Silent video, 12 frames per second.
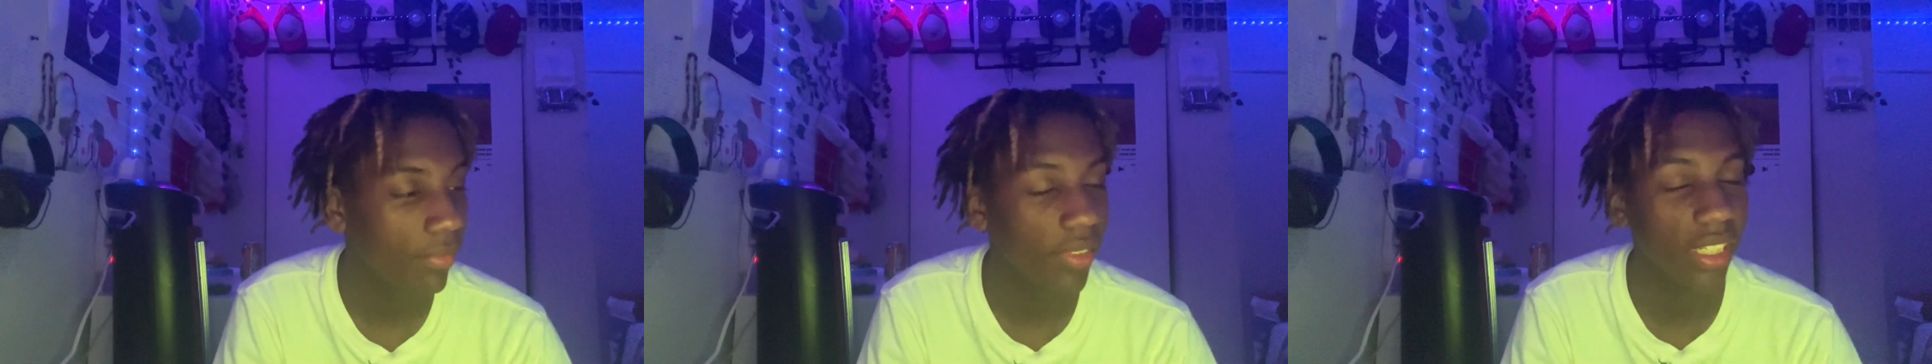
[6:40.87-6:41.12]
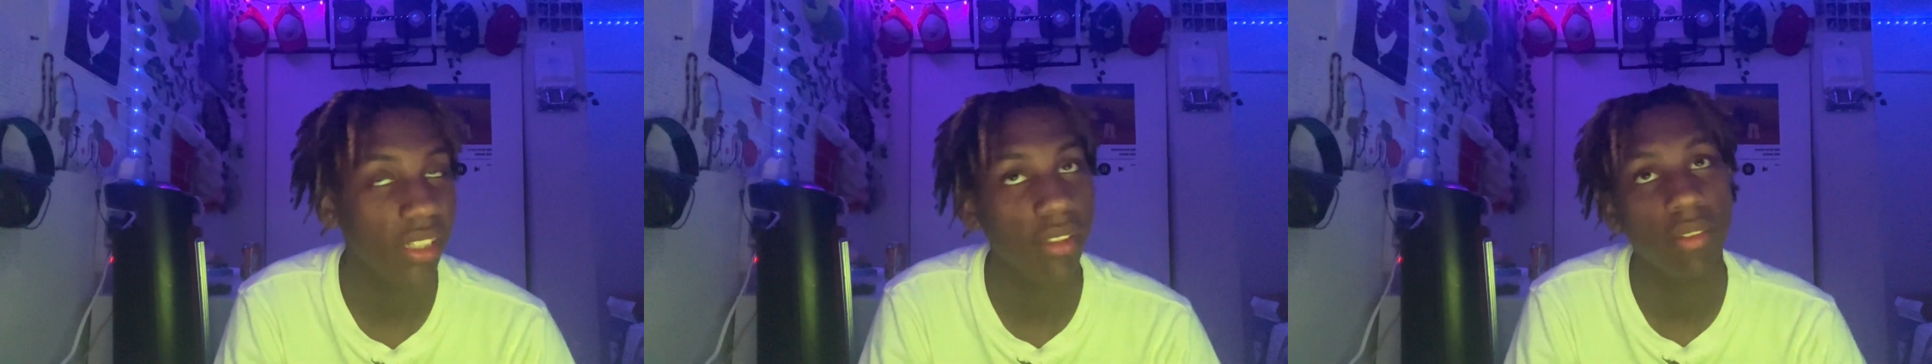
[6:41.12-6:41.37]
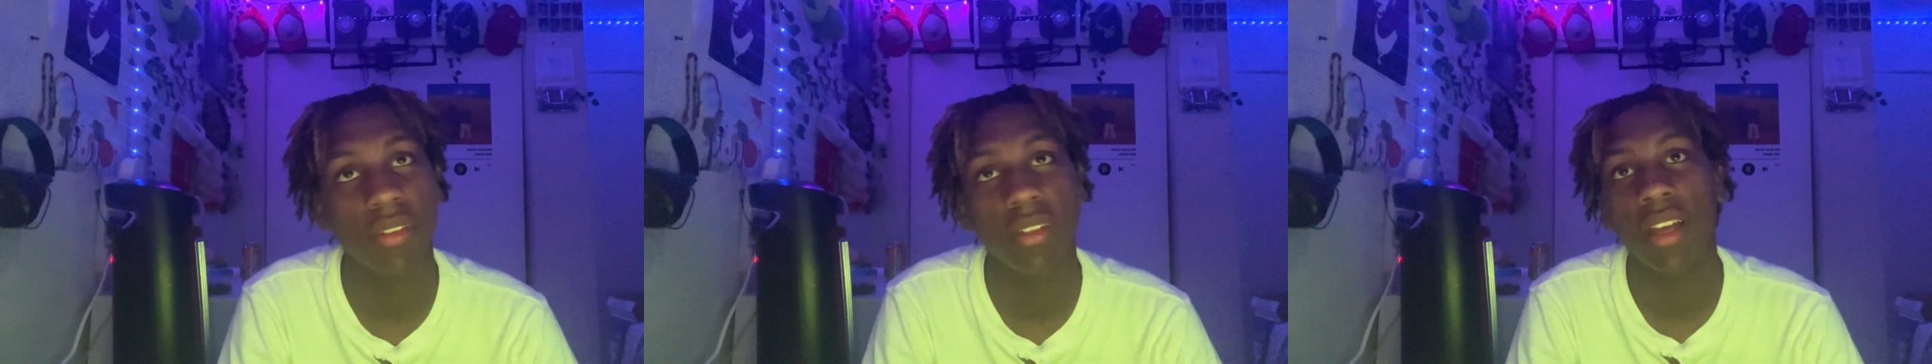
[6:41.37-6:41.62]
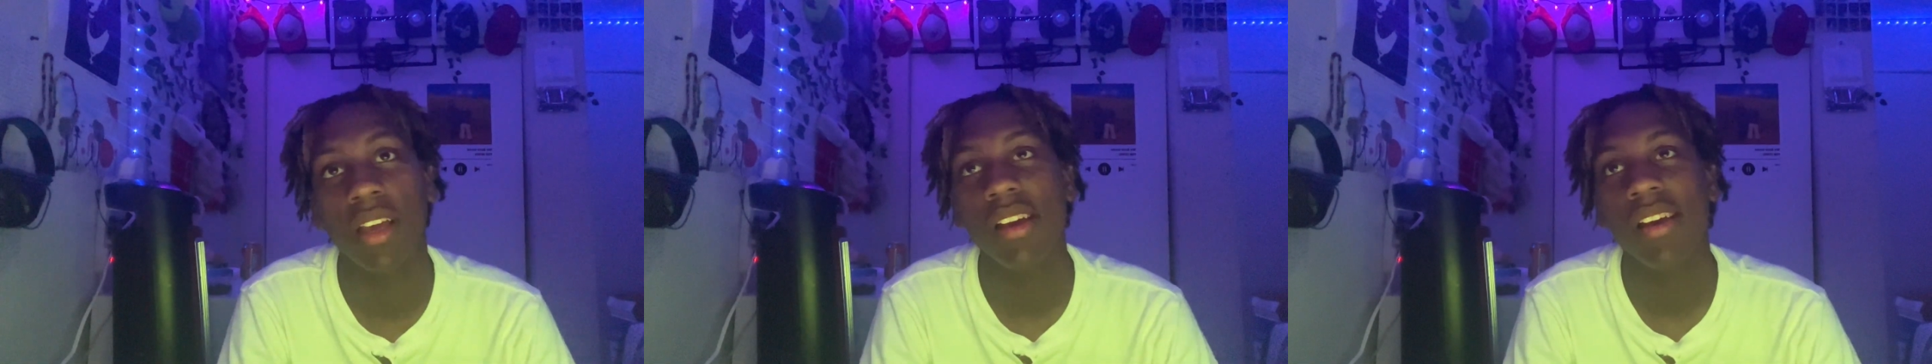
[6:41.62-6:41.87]
yeah.
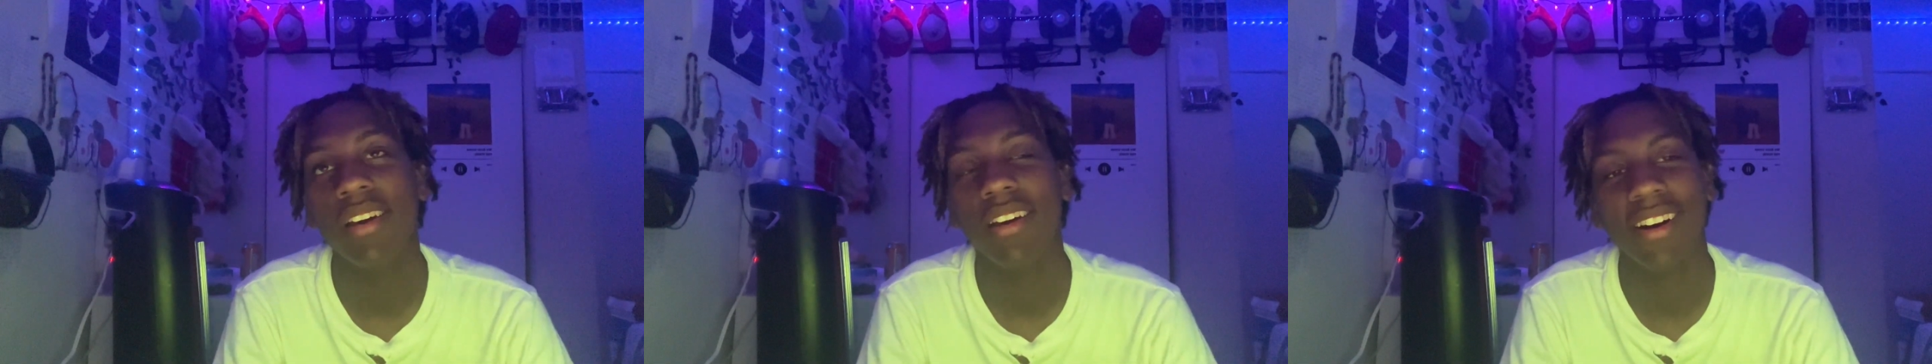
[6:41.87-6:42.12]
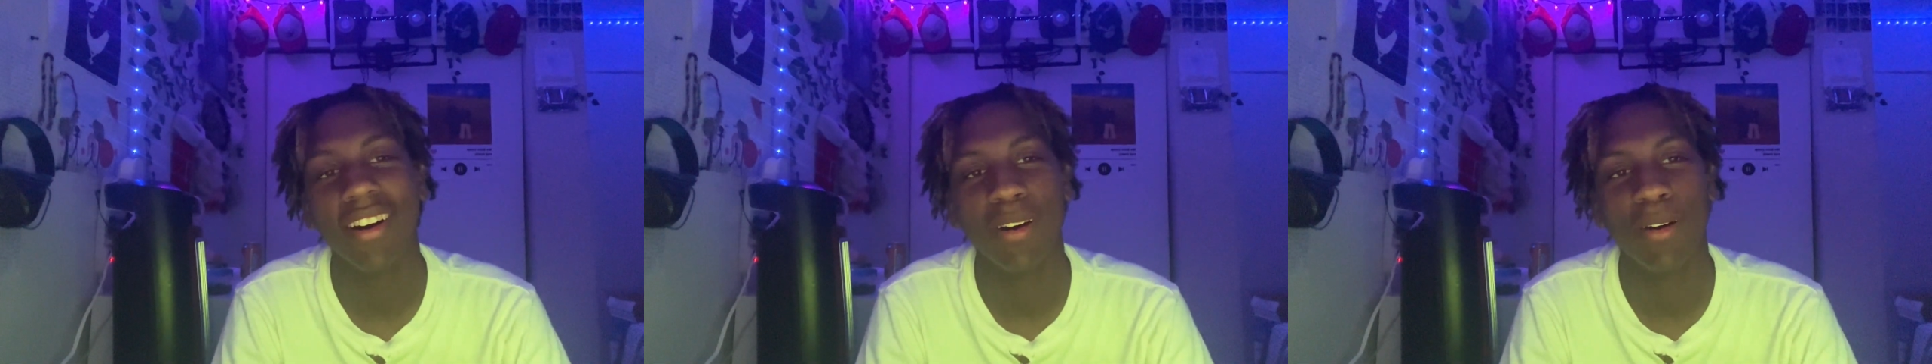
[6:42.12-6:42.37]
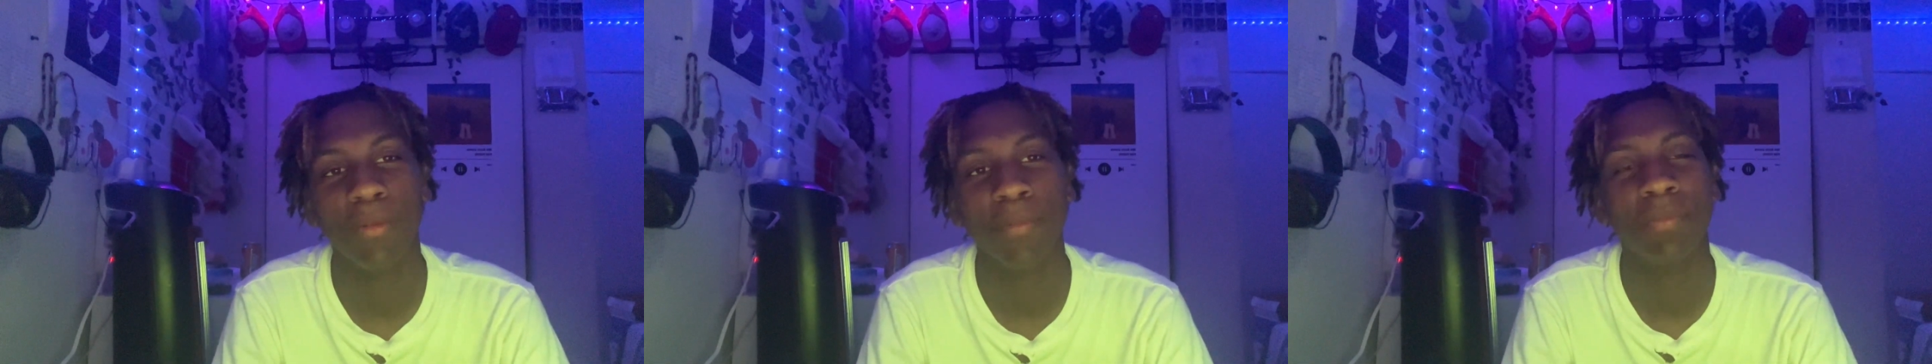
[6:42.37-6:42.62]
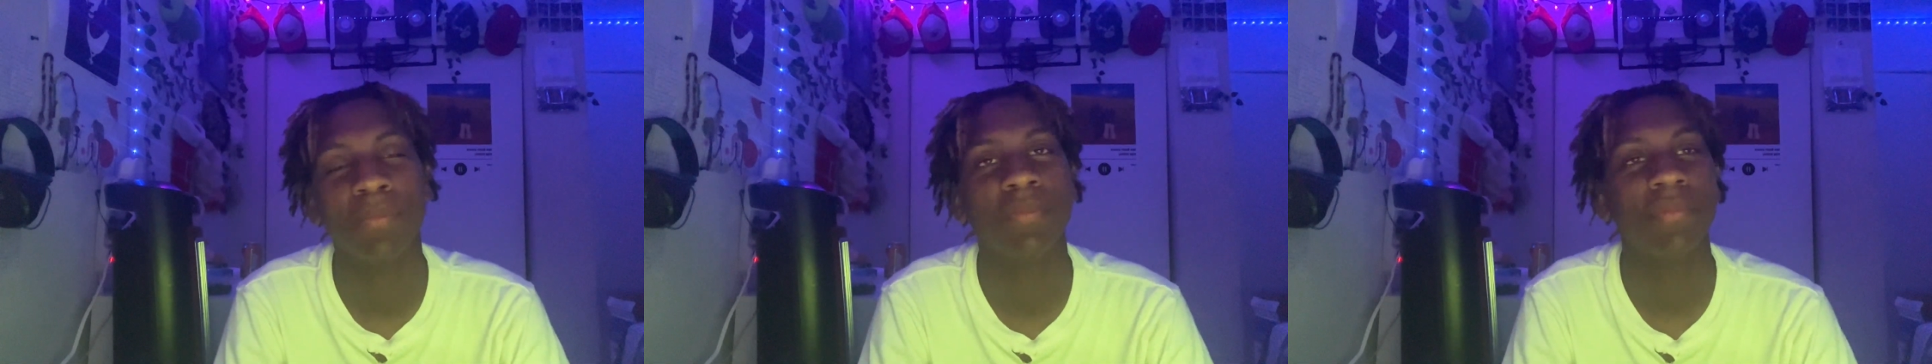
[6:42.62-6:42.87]
Um,